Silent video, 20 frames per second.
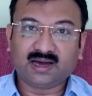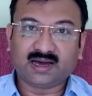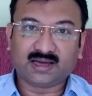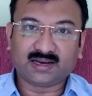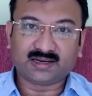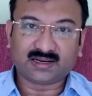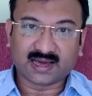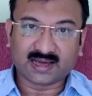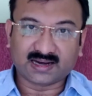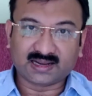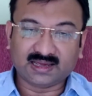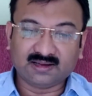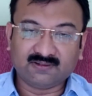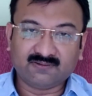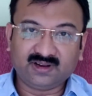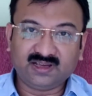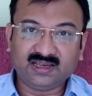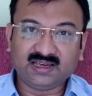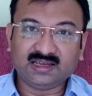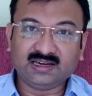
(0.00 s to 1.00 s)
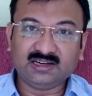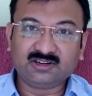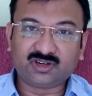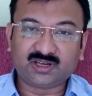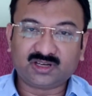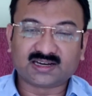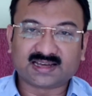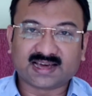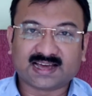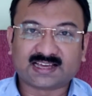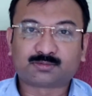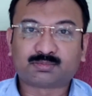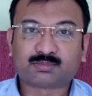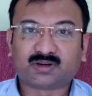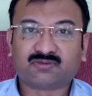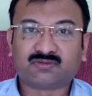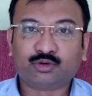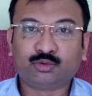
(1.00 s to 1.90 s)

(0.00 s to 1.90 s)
and every intricate aspect